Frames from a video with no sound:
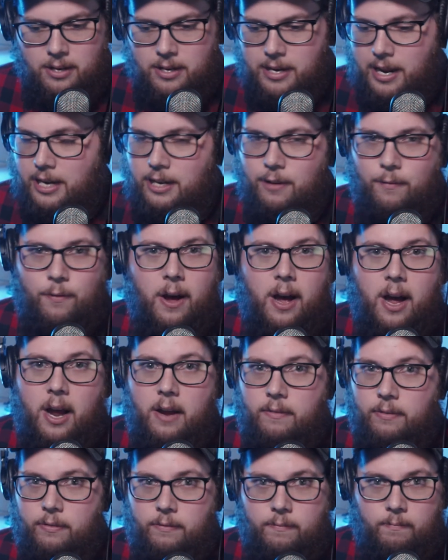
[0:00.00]
nine to
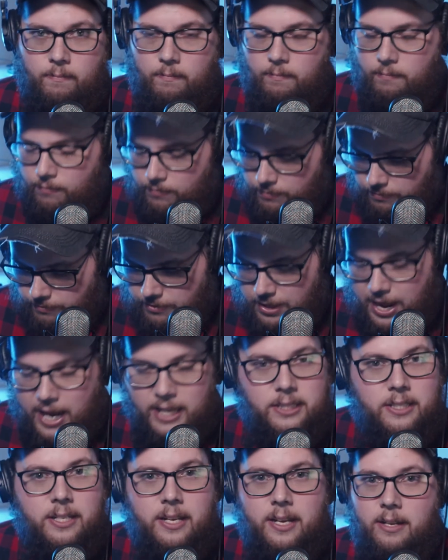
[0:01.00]
five
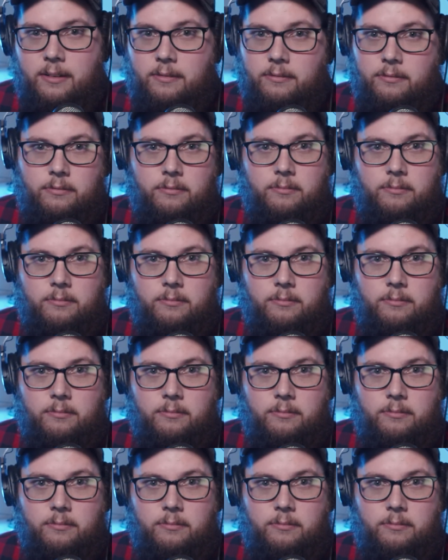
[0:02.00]
that's it